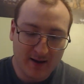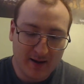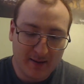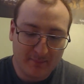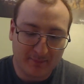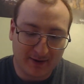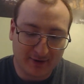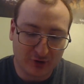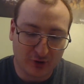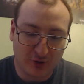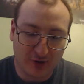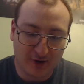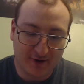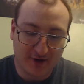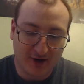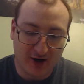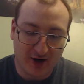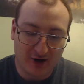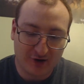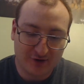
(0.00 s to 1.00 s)
My lord,
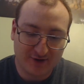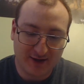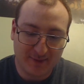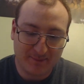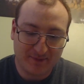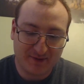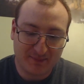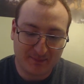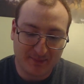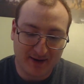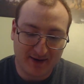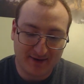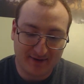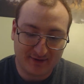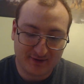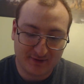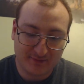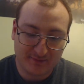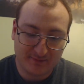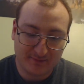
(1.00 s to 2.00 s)
our deep
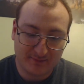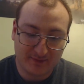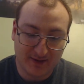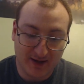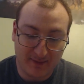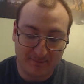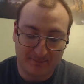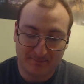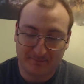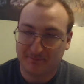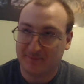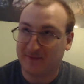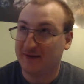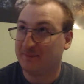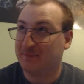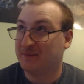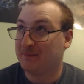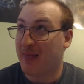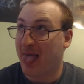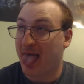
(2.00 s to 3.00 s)
space deep deep
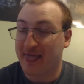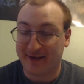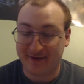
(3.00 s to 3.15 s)
space